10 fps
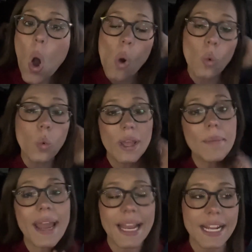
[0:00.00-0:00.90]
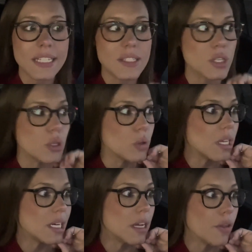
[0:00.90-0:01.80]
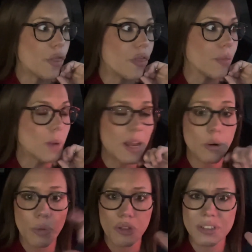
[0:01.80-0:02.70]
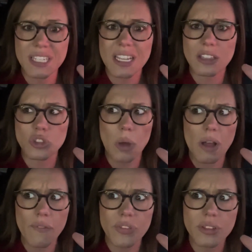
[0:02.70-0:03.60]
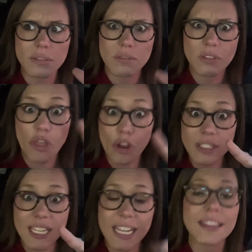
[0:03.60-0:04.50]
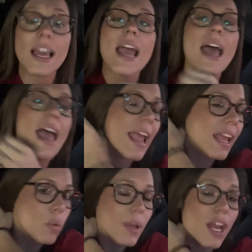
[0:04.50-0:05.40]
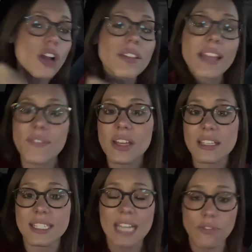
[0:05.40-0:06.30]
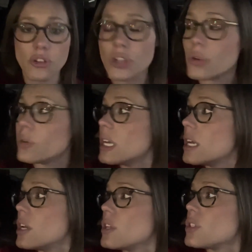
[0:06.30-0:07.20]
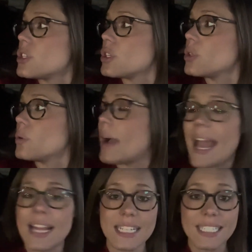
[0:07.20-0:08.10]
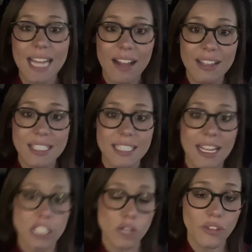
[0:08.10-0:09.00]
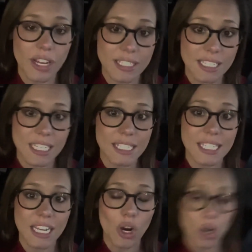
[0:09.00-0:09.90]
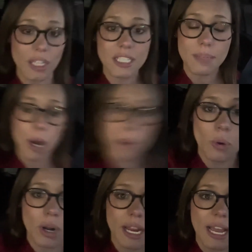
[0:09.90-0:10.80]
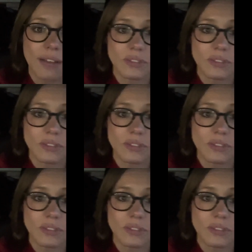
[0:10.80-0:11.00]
We made it to the, I don't know, 13th, 12th, the 13th. And we are leaving this afternoon to head to Dallas to catch a flight to DC early tomorrow morning. I've